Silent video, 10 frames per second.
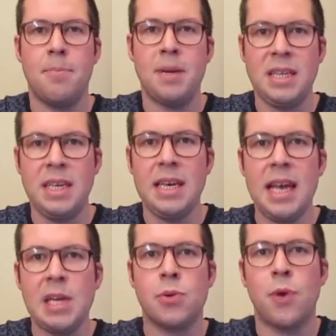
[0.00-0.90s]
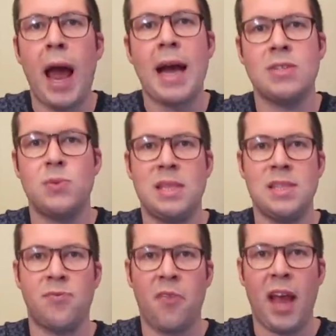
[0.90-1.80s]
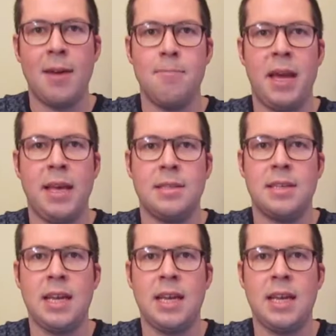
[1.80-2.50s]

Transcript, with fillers: but he interacts with his fan base